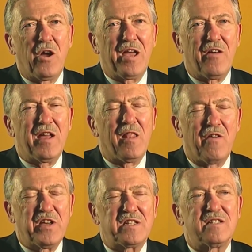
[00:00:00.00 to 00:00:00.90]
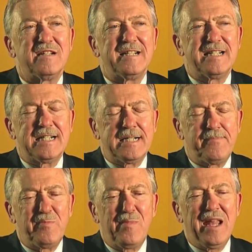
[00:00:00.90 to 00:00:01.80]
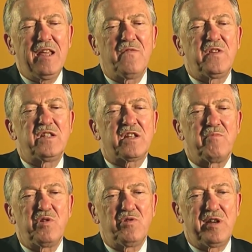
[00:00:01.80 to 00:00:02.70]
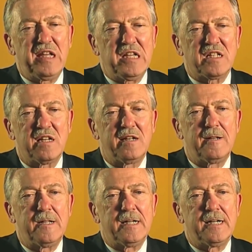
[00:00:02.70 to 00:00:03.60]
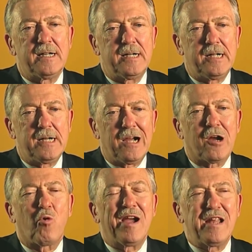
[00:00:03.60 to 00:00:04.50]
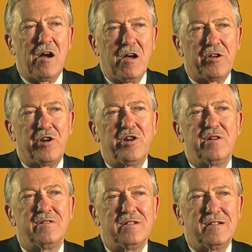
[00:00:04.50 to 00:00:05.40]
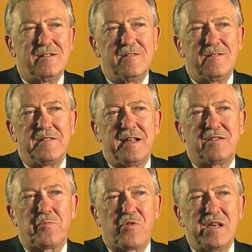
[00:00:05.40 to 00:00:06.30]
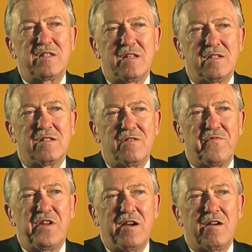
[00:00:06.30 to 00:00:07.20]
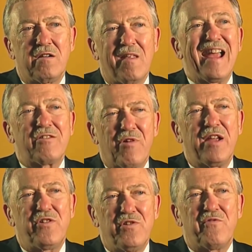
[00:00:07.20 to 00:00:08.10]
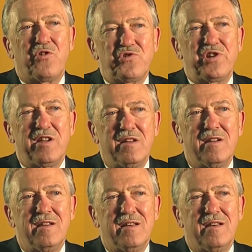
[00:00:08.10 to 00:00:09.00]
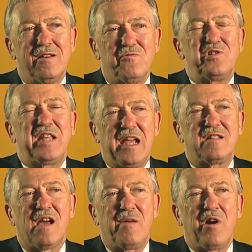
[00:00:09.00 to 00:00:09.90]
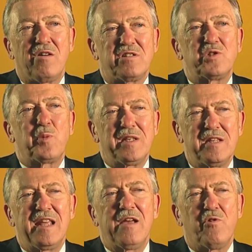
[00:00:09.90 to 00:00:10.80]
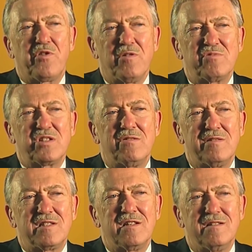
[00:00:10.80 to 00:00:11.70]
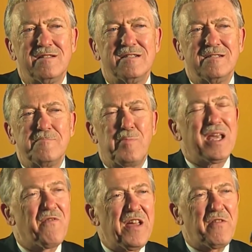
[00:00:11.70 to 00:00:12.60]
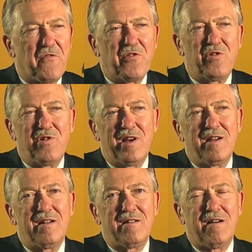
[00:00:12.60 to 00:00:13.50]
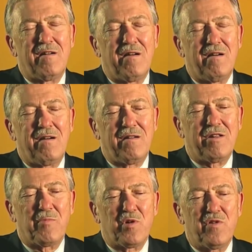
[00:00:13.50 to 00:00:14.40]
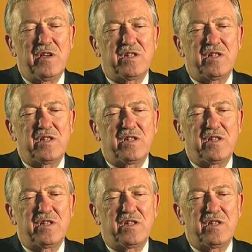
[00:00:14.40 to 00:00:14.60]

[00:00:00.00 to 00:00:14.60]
Oh, yeah, they love it. Yeah. Uh, many of these communities uh, are quite honored that the president of their land grant university would take time out to spend a day with them. So it's a big event for uh, a, number of